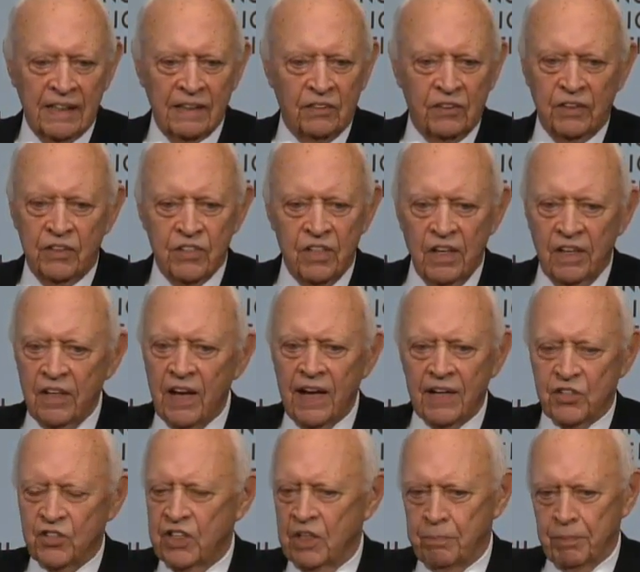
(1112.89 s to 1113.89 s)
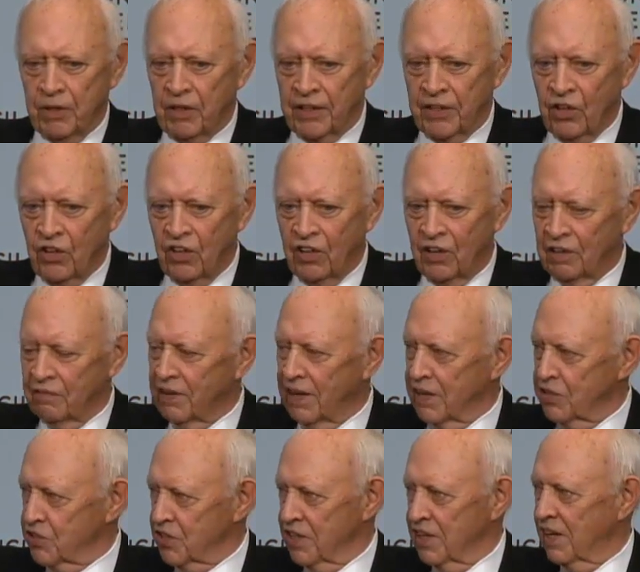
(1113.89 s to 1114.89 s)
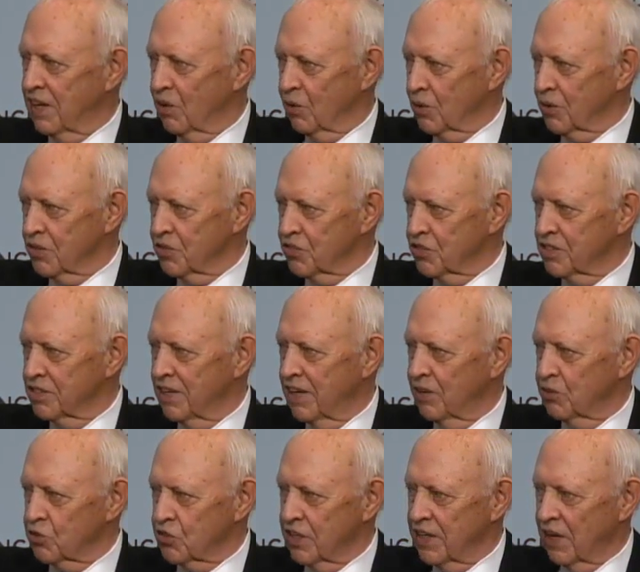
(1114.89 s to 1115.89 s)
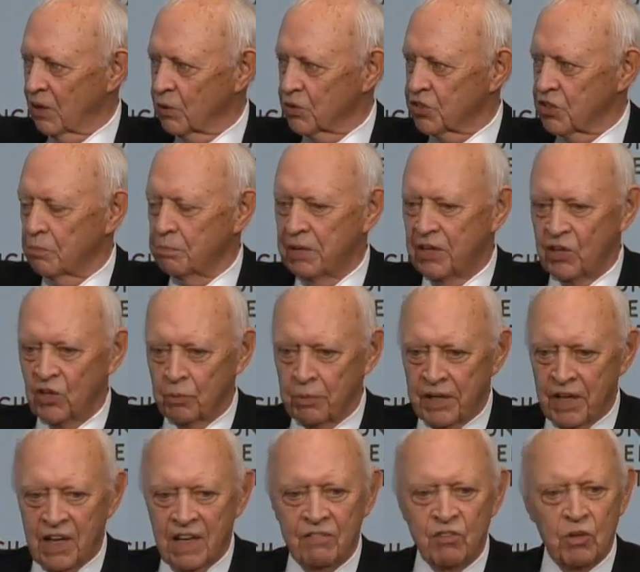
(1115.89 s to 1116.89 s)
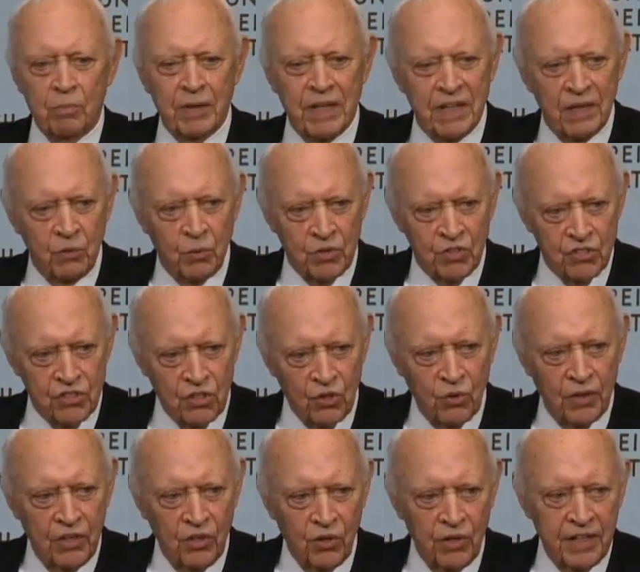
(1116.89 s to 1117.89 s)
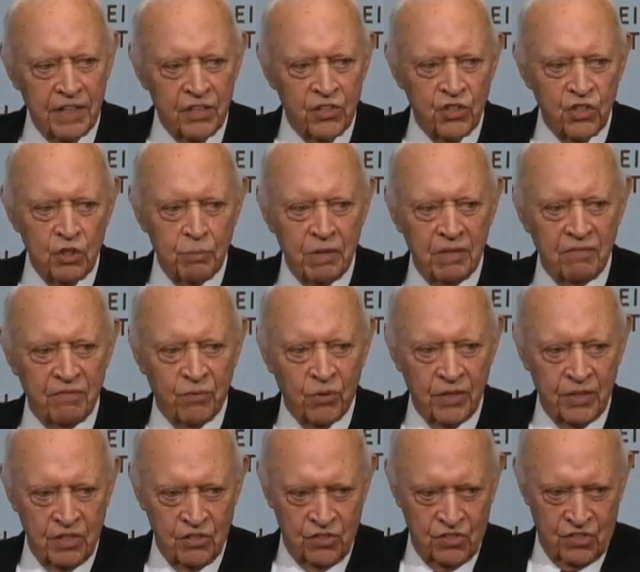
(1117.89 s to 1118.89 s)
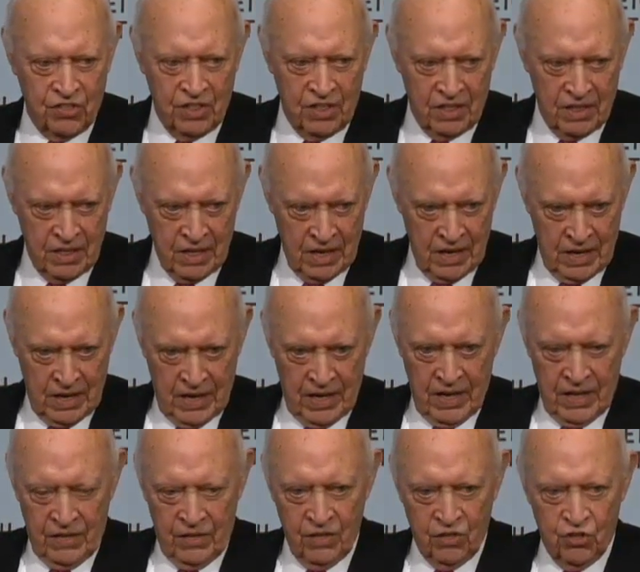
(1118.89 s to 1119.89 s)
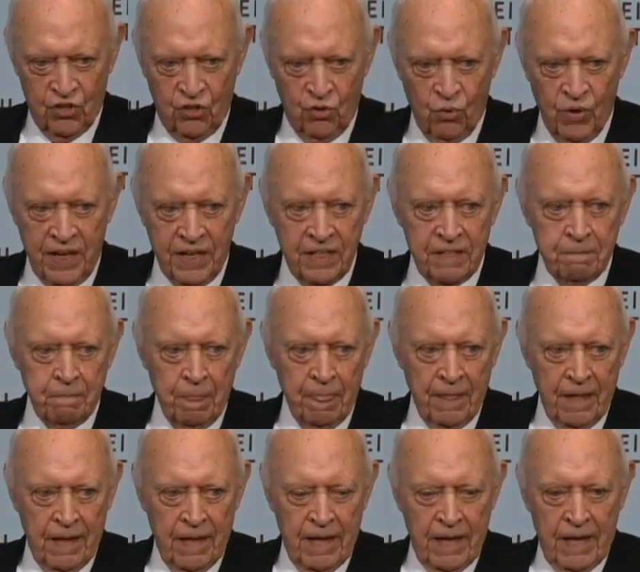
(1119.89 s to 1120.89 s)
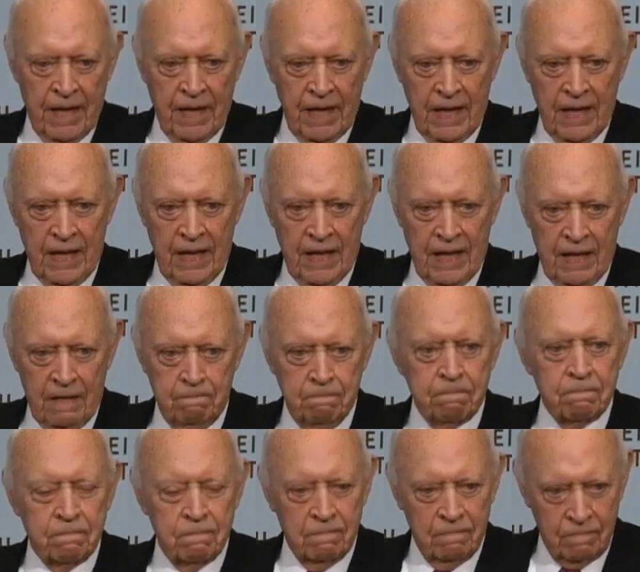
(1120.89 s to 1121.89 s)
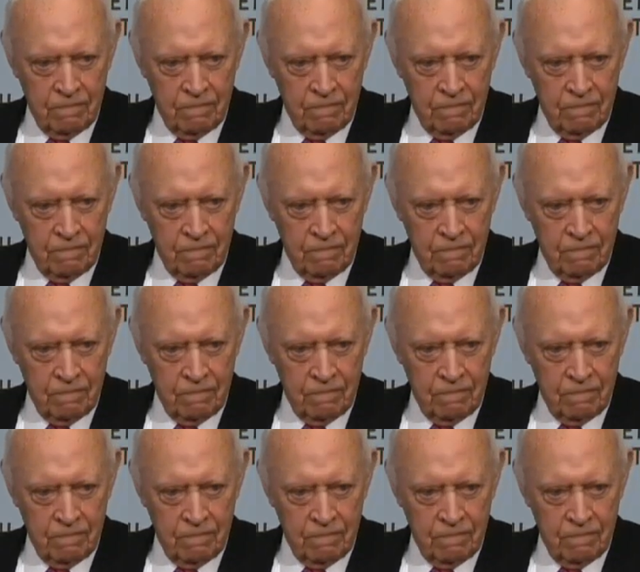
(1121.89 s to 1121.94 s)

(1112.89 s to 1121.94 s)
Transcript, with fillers: It's not typical at all of Eisenhower's, Eisenhower's demeanor or behavior, but he was so annoyed at Truman for this, uh, this threat um,